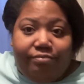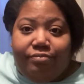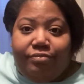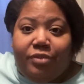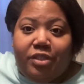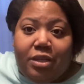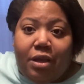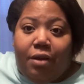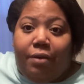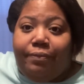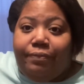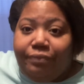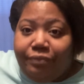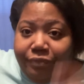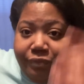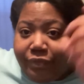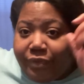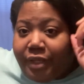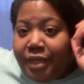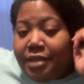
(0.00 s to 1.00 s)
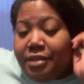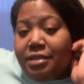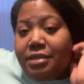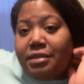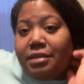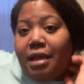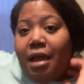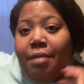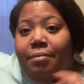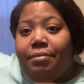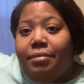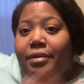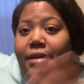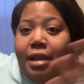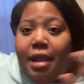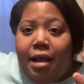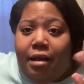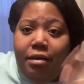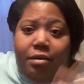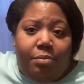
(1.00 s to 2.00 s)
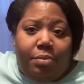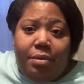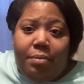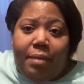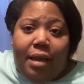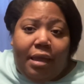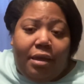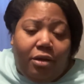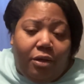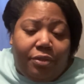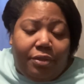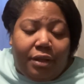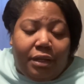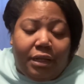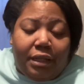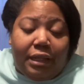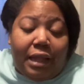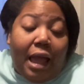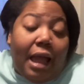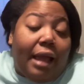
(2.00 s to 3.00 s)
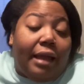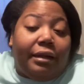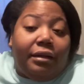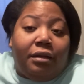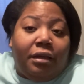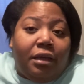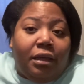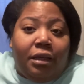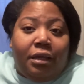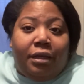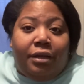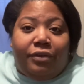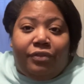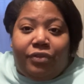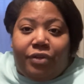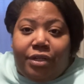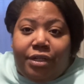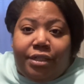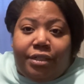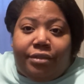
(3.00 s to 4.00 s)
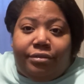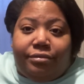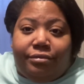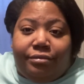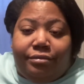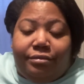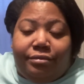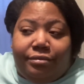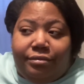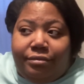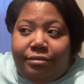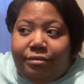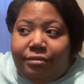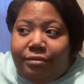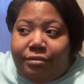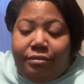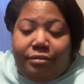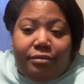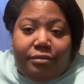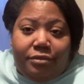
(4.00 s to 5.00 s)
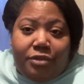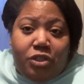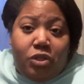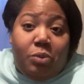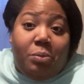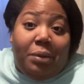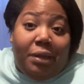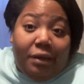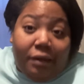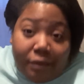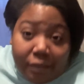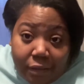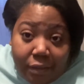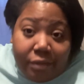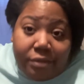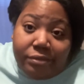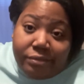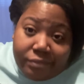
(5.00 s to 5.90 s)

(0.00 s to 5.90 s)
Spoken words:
So, because I'm not going to put my health on the line for stupidity.